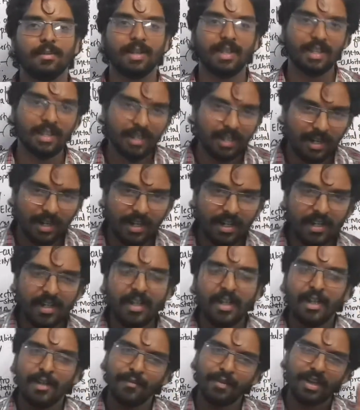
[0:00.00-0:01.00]
Here
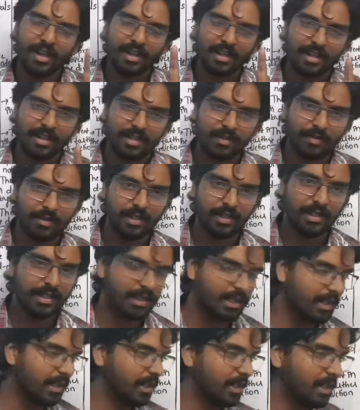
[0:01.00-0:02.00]

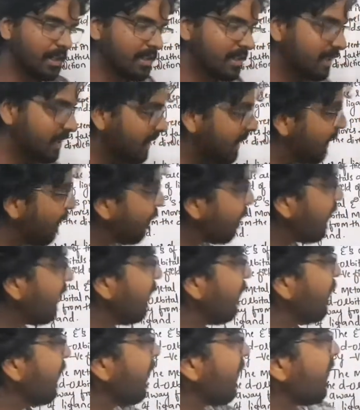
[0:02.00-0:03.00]
in
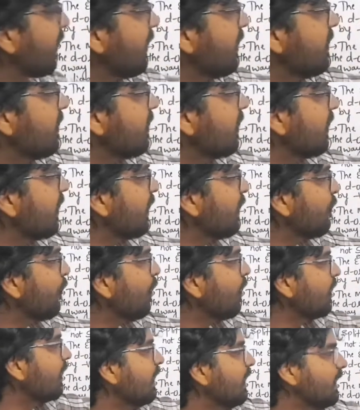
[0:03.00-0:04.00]
C.F.T. we are considering
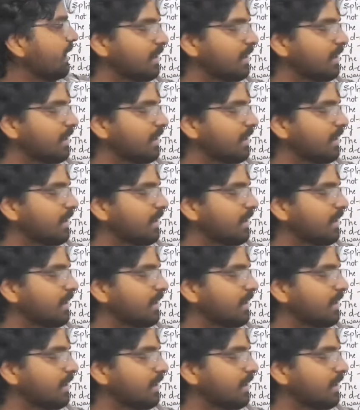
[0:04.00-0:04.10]
what?